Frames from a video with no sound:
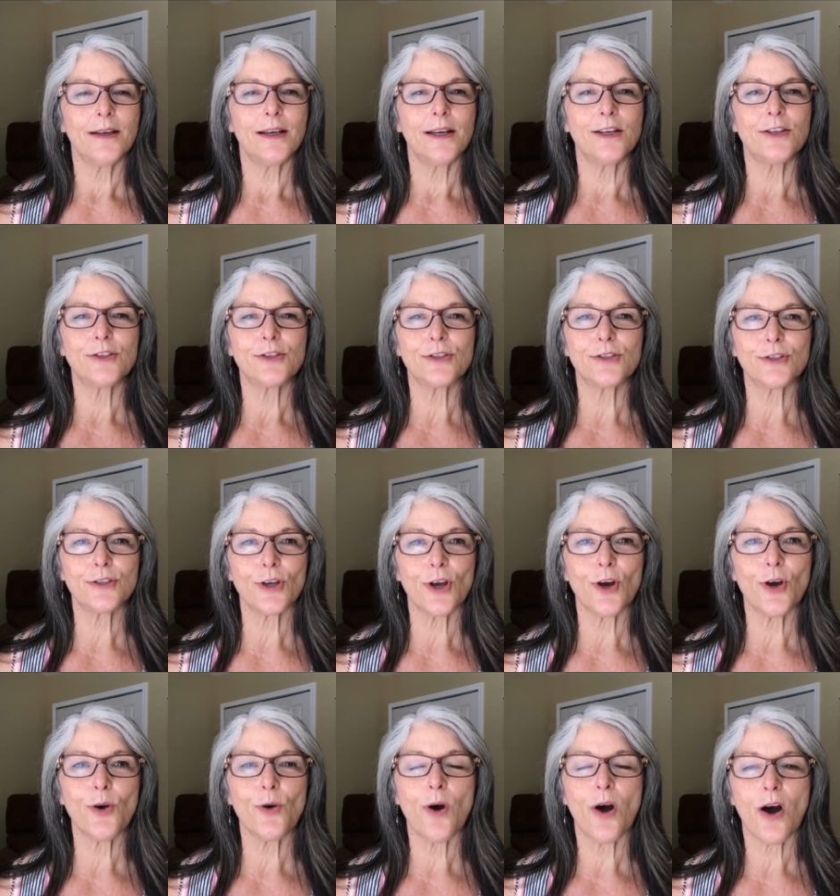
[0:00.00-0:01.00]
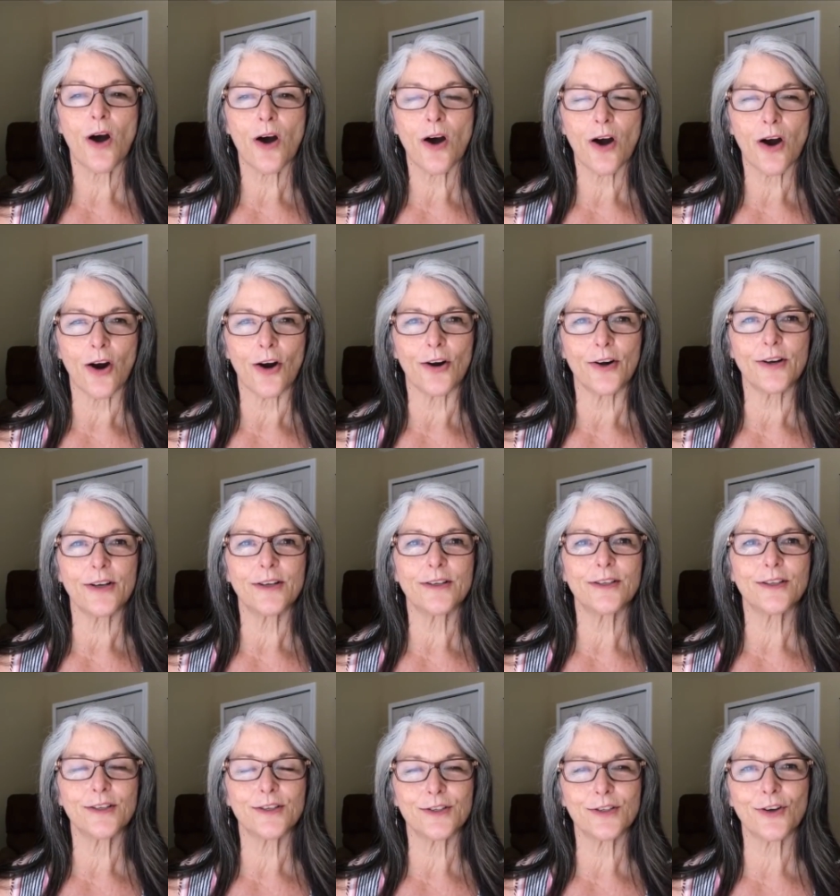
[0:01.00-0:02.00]
it's so hard
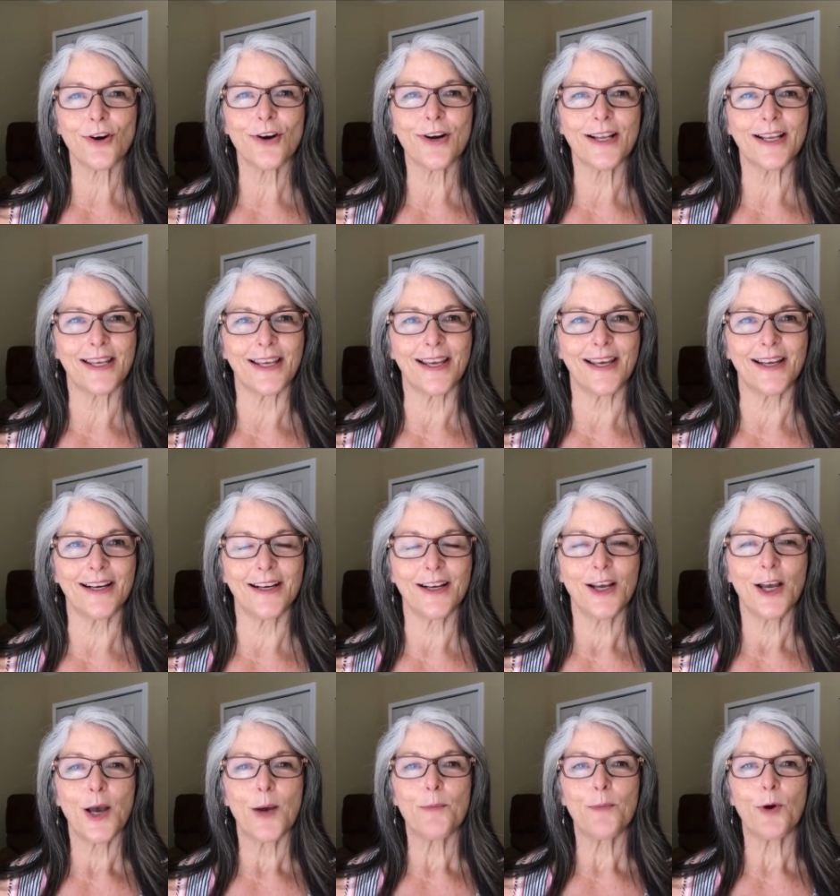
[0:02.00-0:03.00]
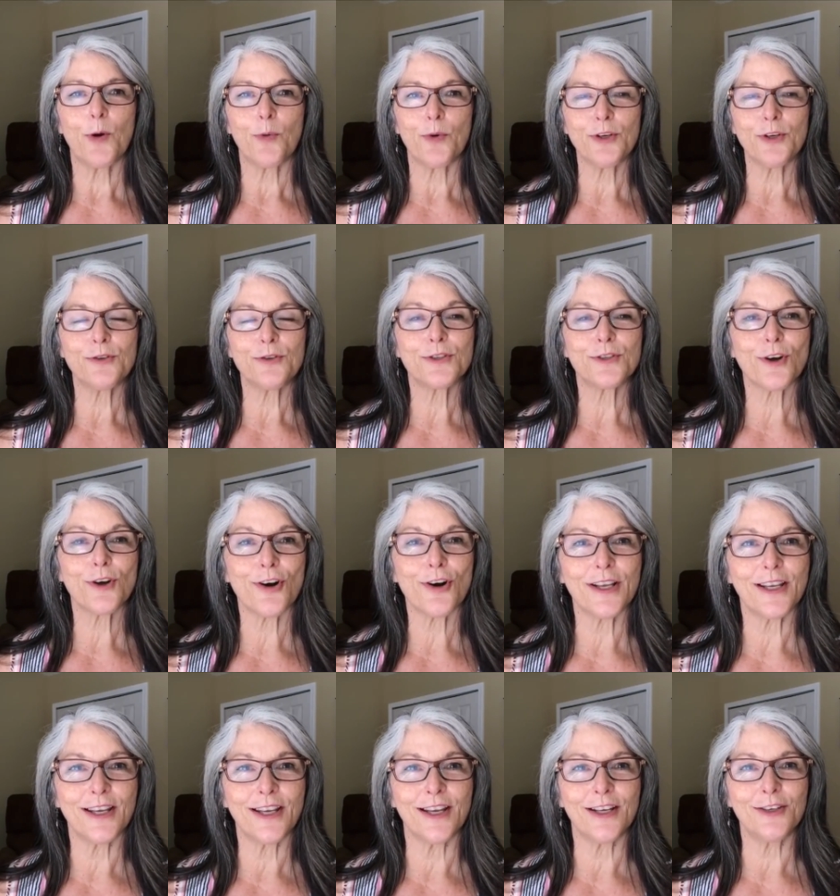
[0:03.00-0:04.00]
to start again. But when you start
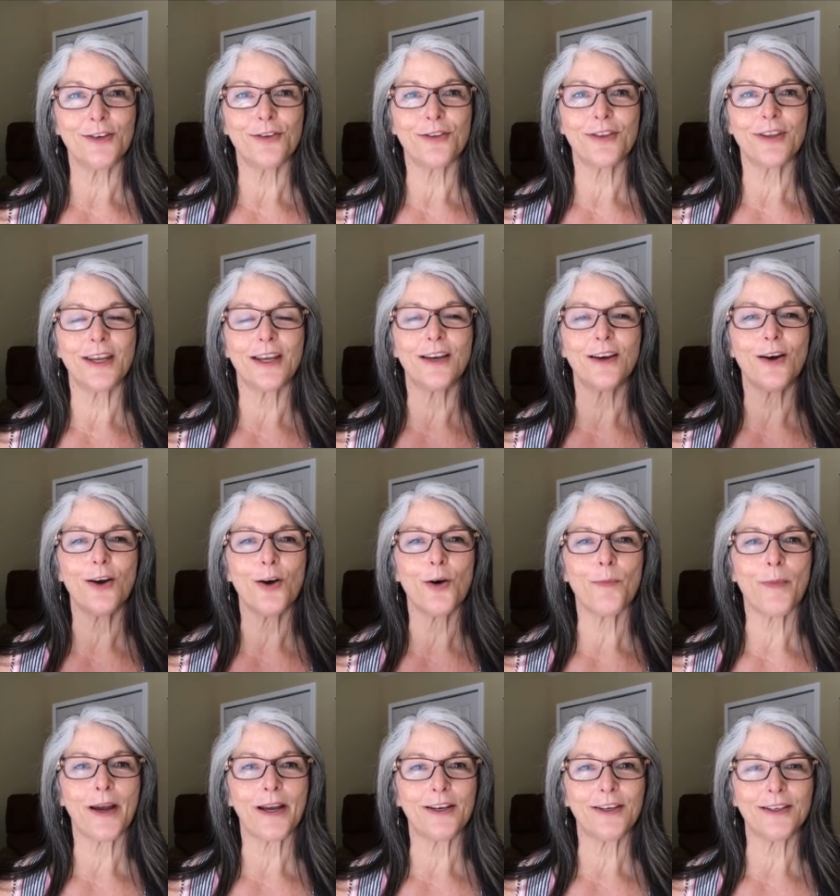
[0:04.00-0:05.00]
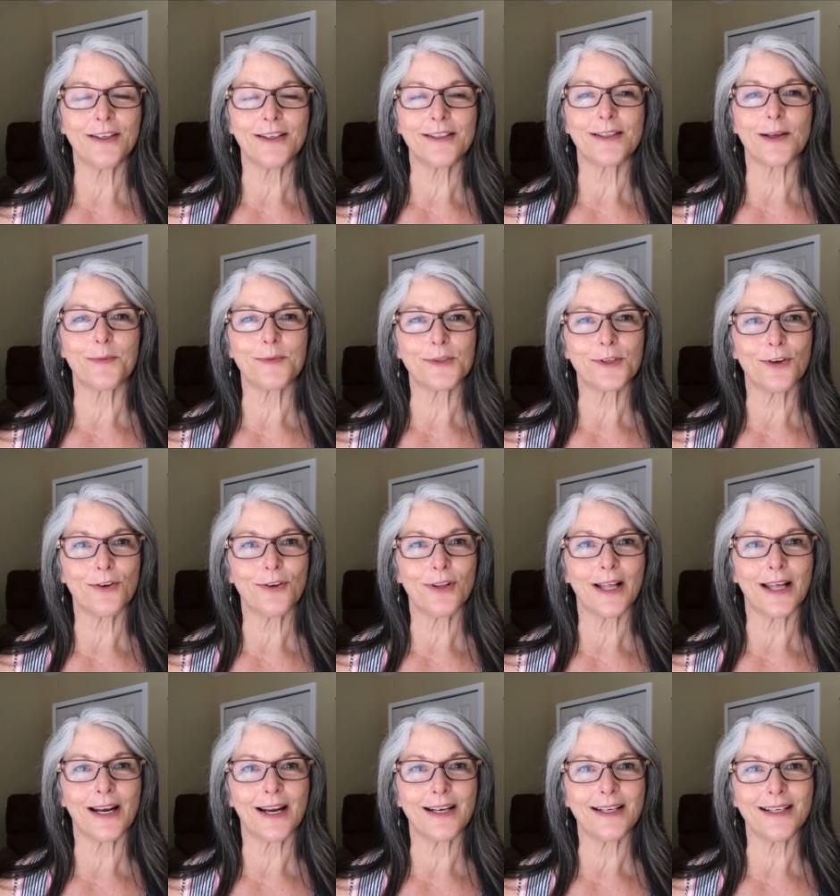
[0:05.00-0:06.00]
again, you think, oh my goodness, I'm so
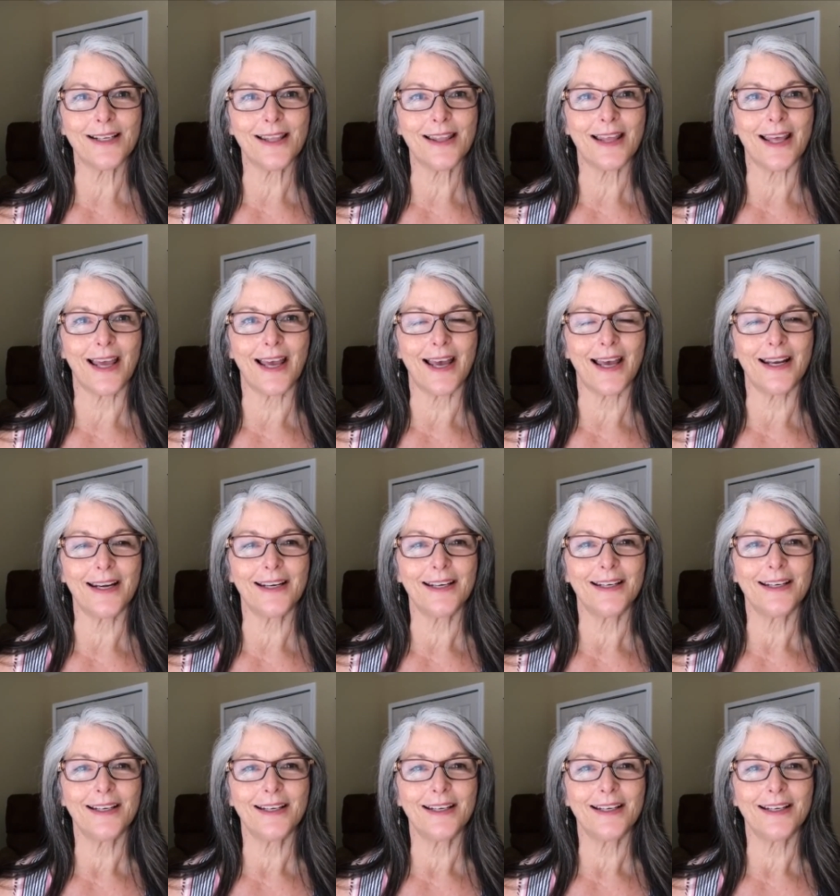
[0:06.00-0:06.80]
glad I did that,